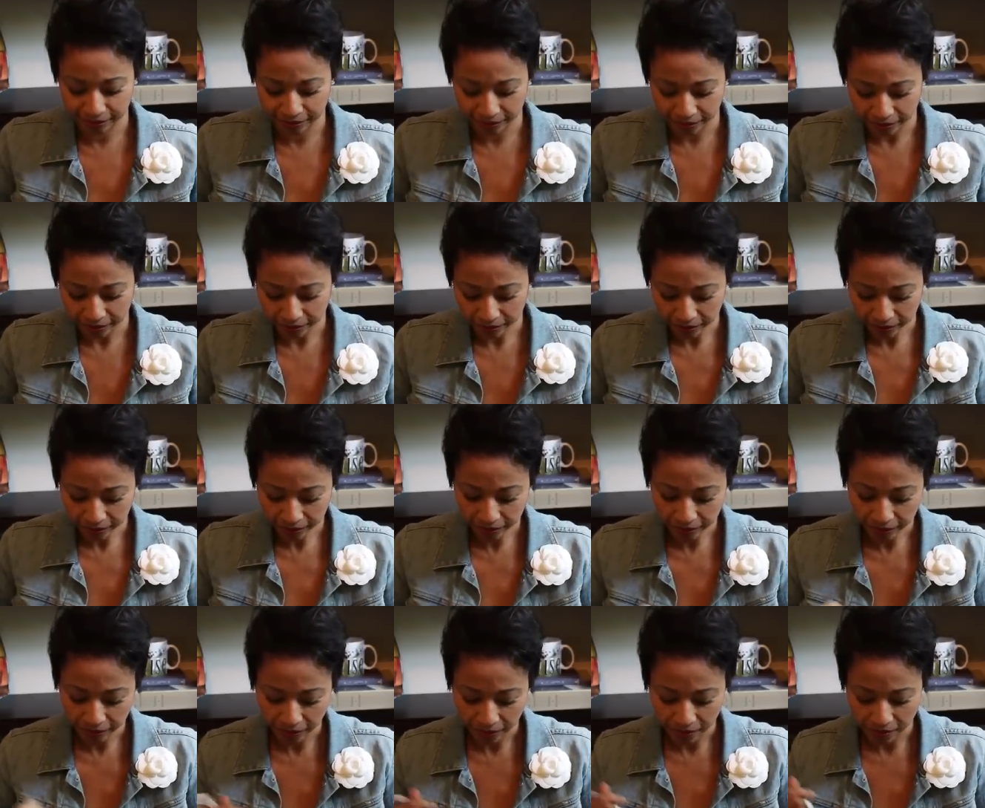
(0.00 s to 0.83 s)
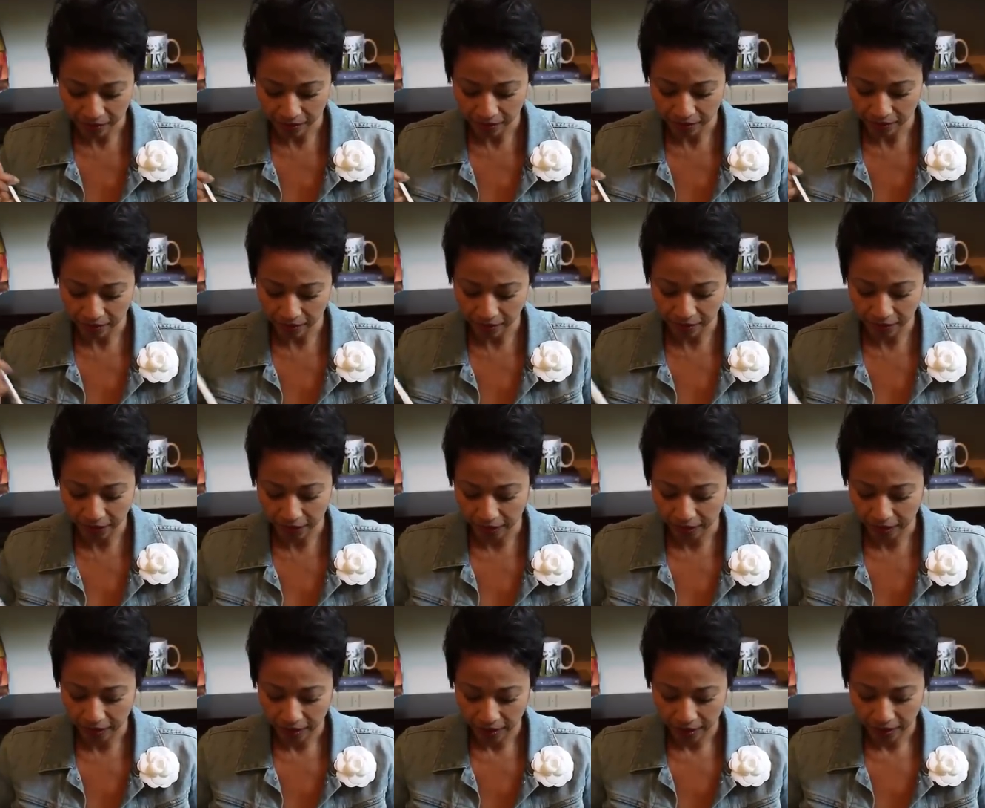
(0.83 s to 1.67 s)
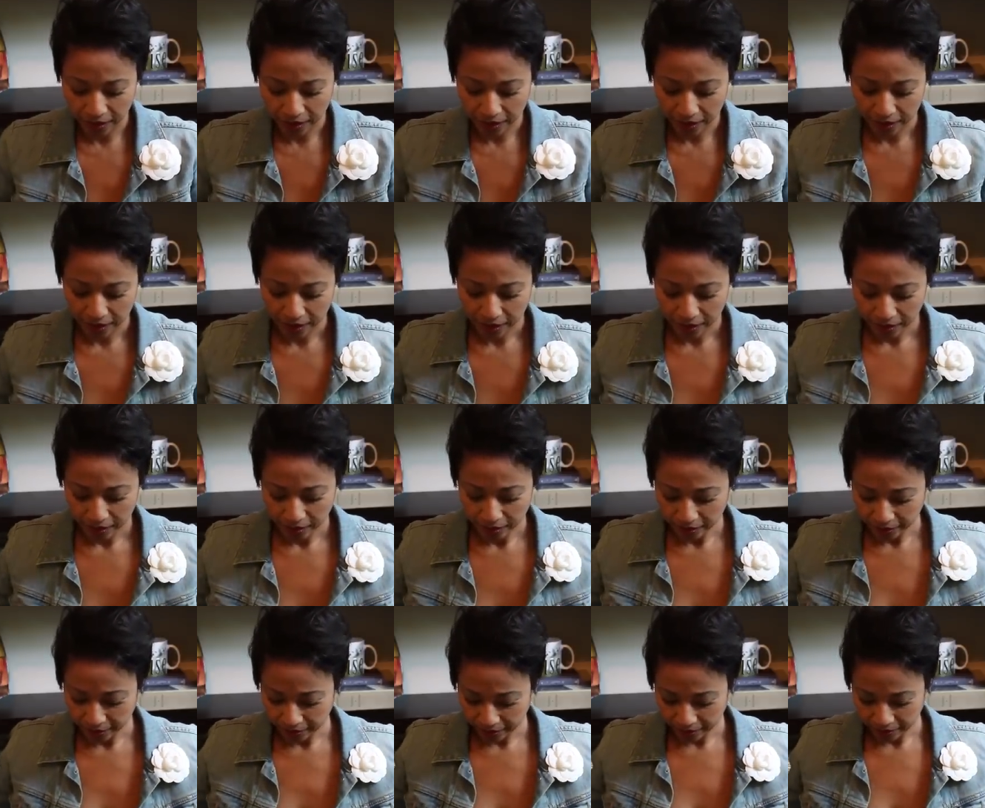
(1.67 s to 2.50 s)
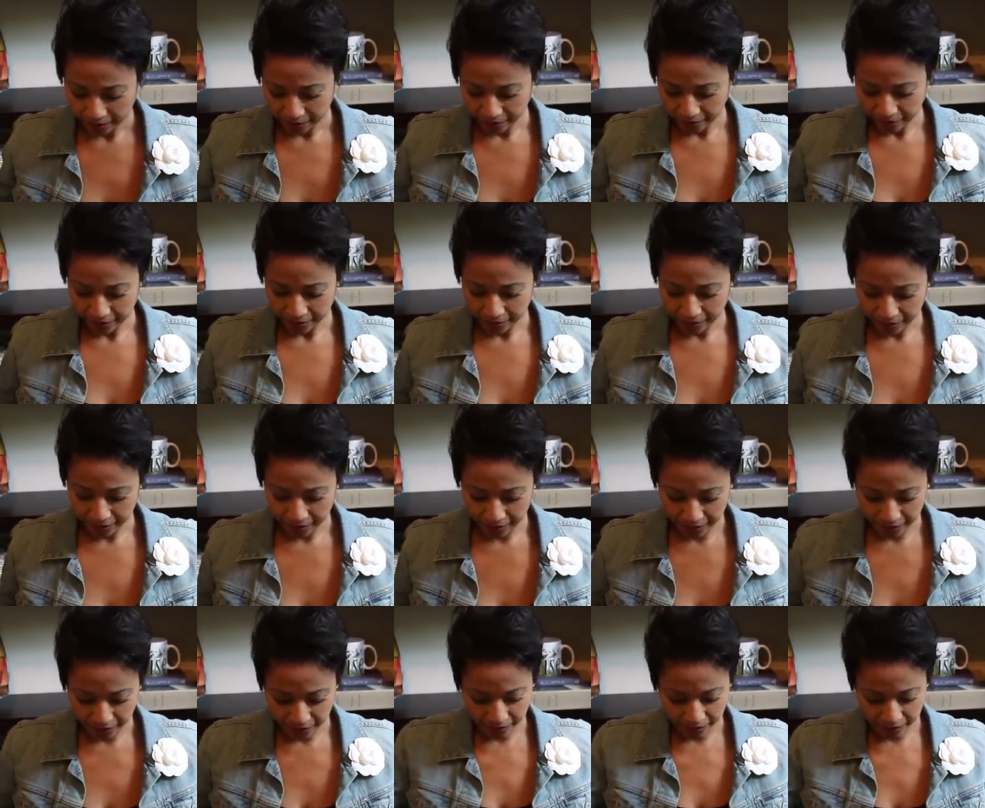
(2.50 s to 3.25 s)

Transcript: [no speech]